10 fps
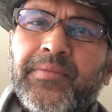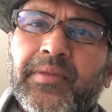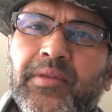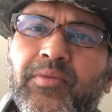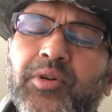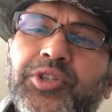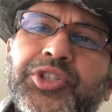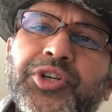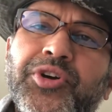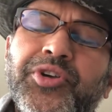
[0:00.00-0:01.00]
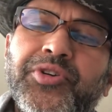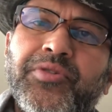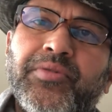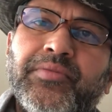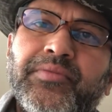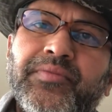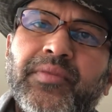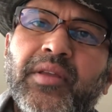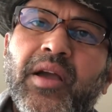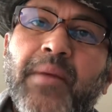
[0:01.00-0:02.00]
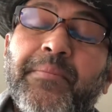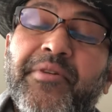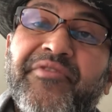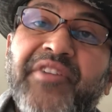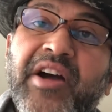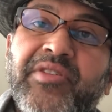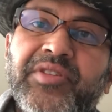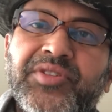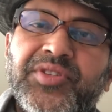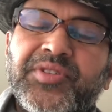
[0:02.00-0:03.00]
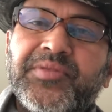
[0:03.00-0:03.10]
will show you a profoundness